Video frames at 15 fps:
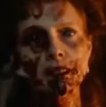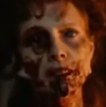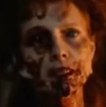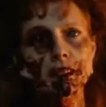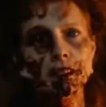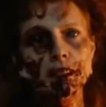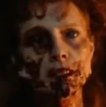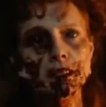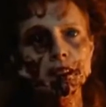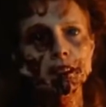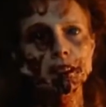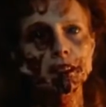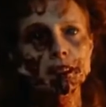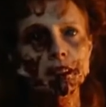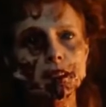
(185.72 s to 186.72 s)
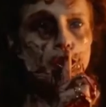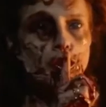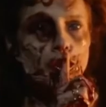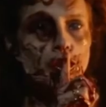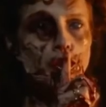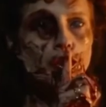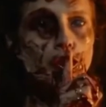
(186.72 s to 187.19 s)
going to attack
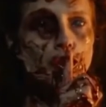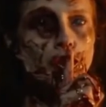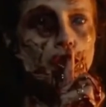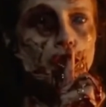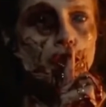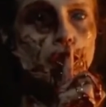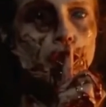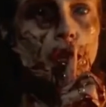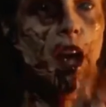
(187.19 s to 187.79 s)
Elizabeth, coming